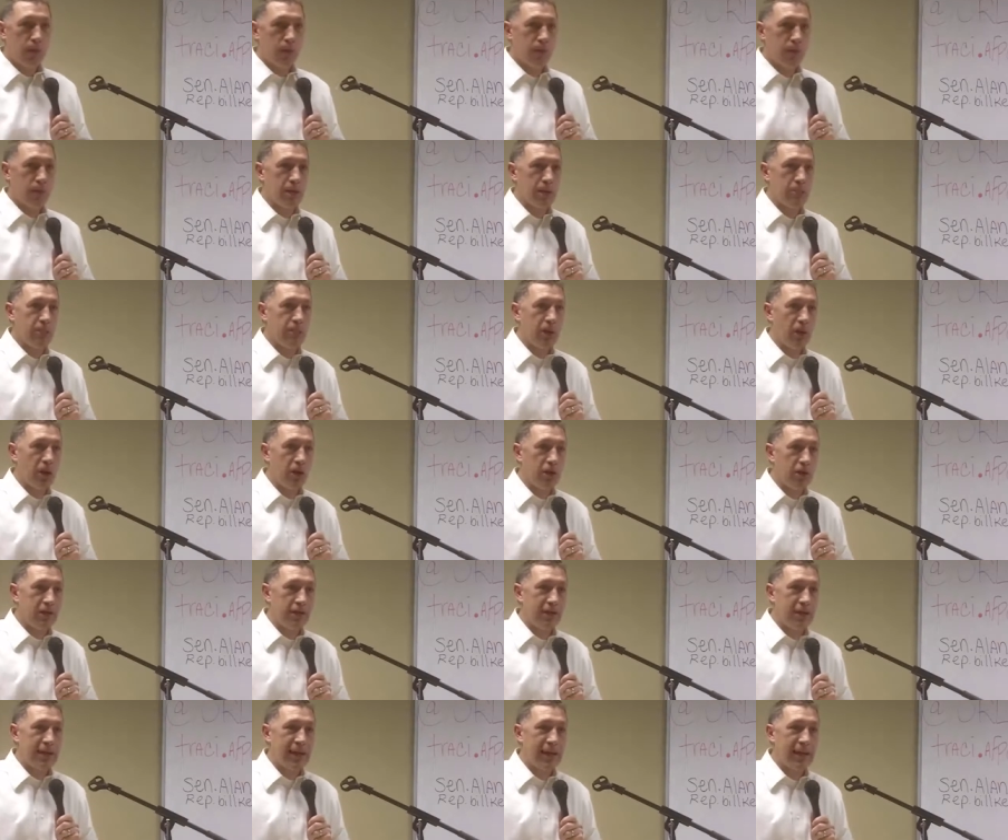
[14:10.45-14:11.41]
Republican
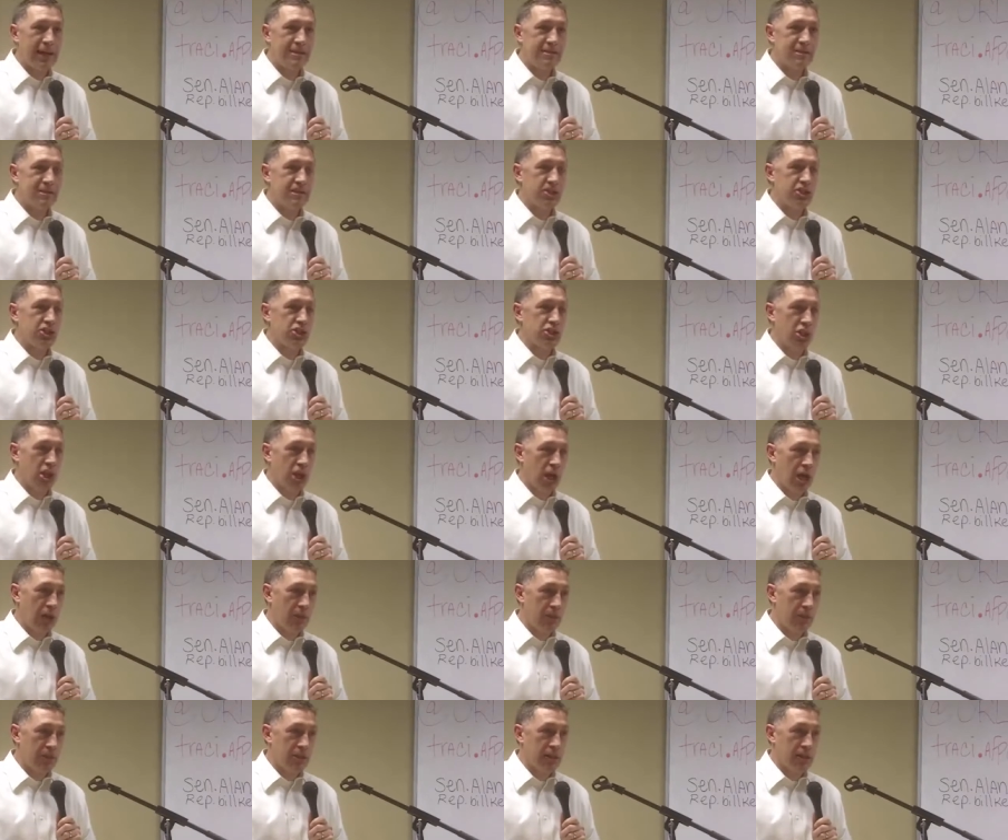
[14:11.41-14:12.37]
Party that has the
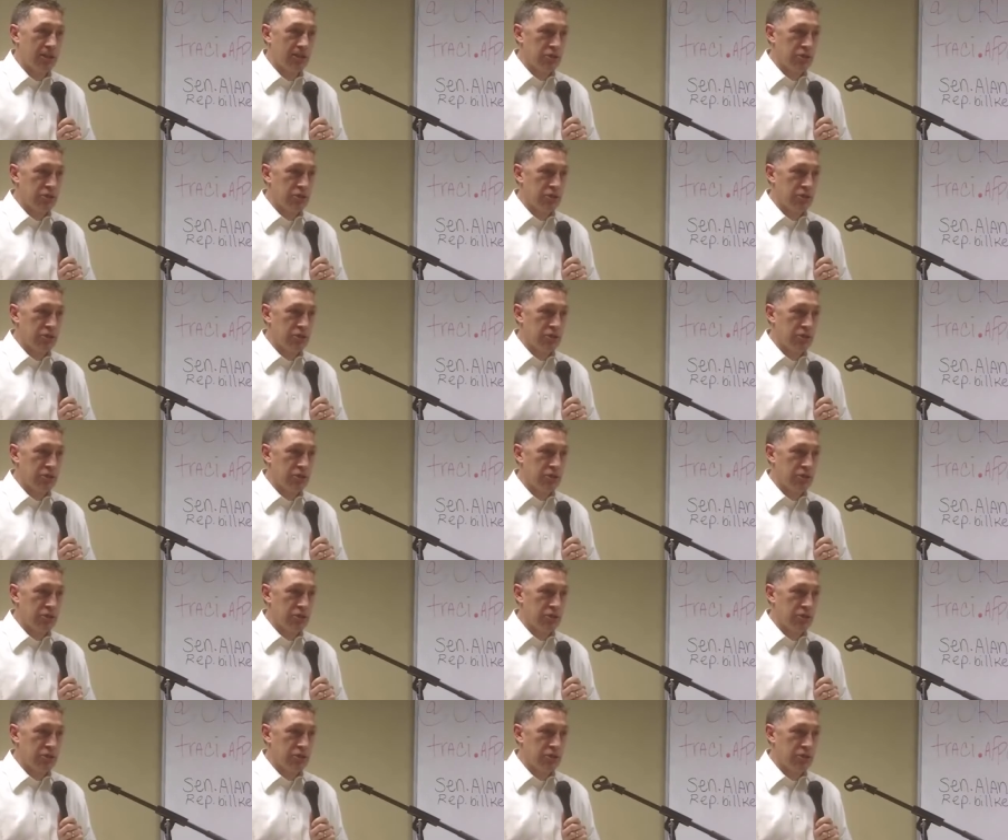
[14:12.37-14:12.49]
job and